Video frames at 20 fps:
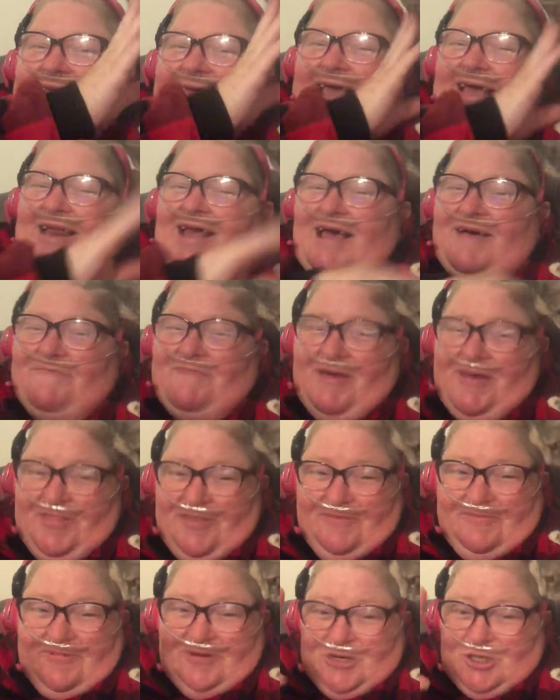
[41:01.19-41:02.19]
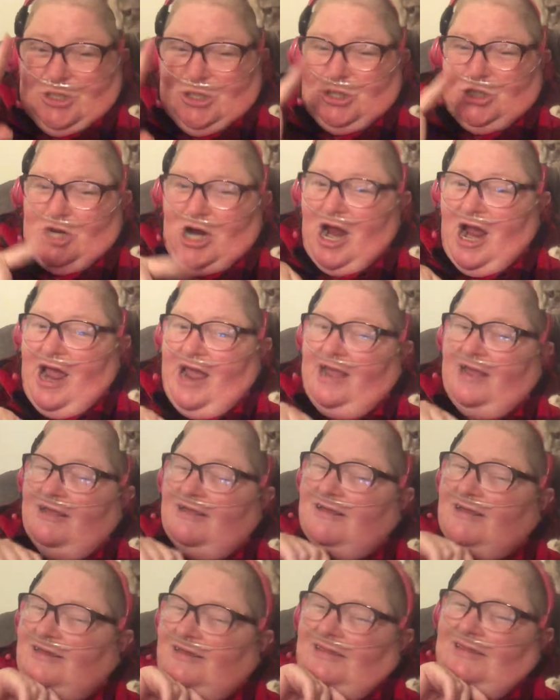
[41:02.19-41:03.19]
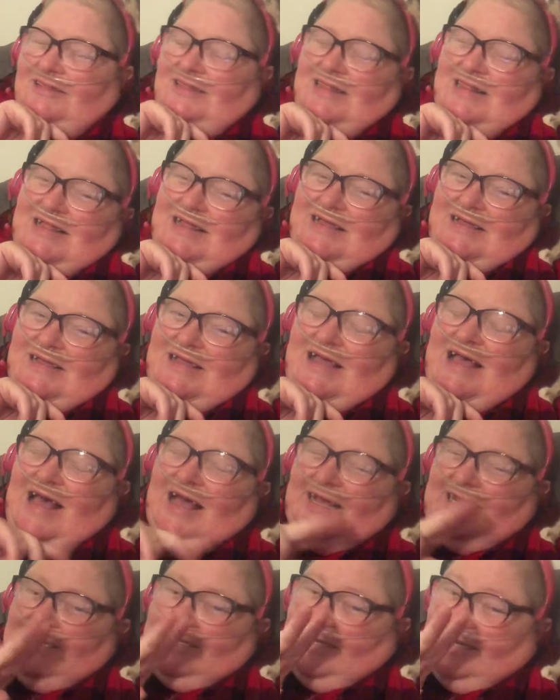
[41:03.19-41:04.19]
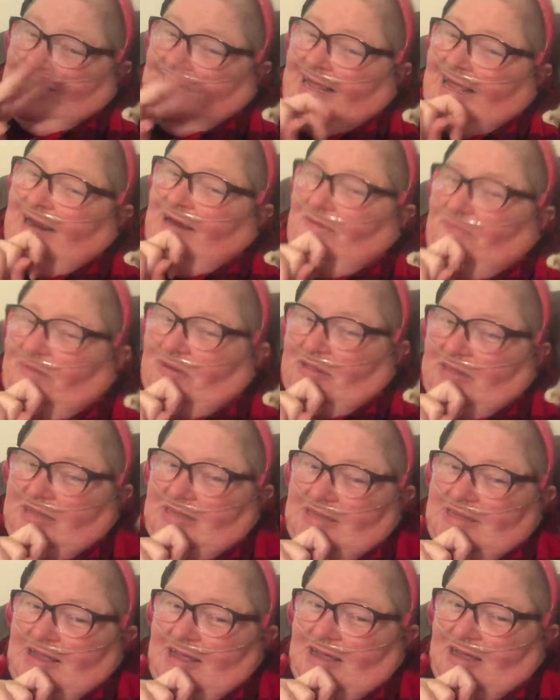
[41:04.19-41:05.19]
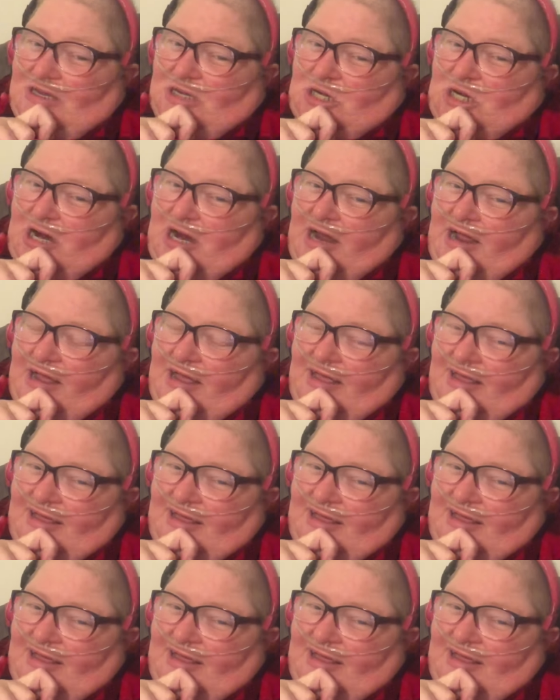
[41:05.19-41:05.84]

get up on the first try. I didn't get up on the second try,